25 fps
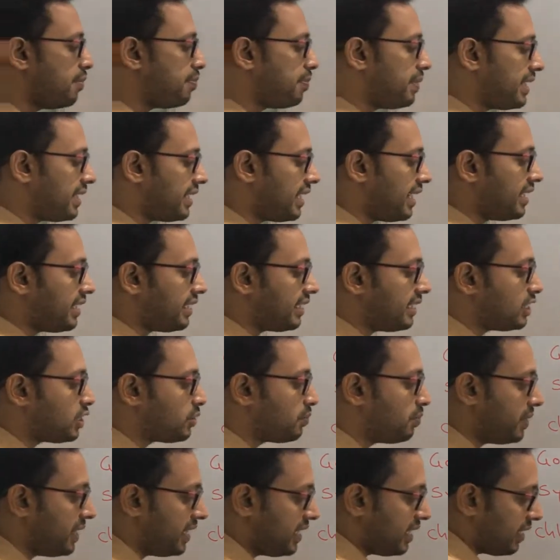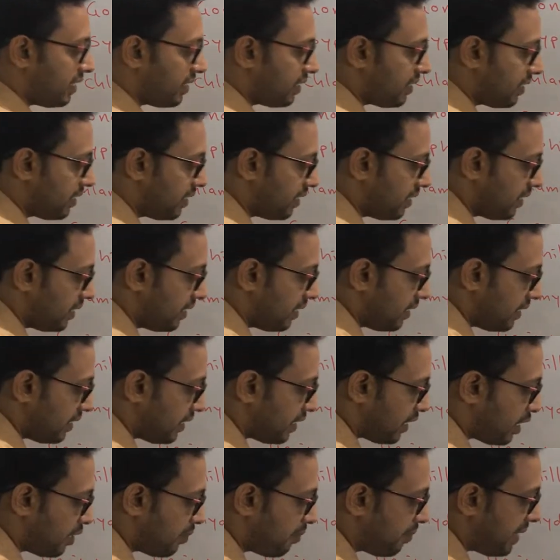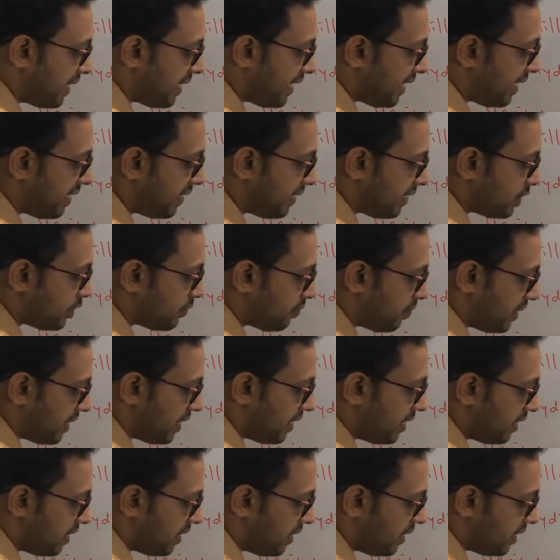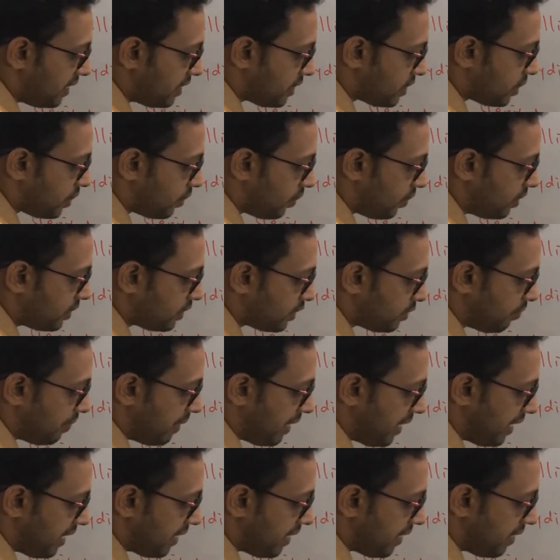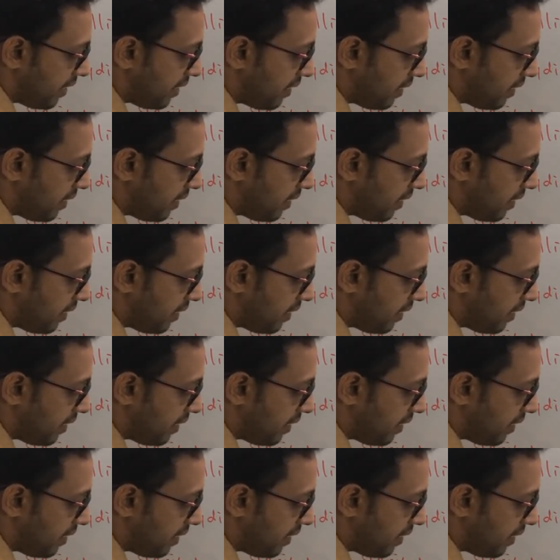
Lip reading: hepatitis B. The hepatitis B is caused by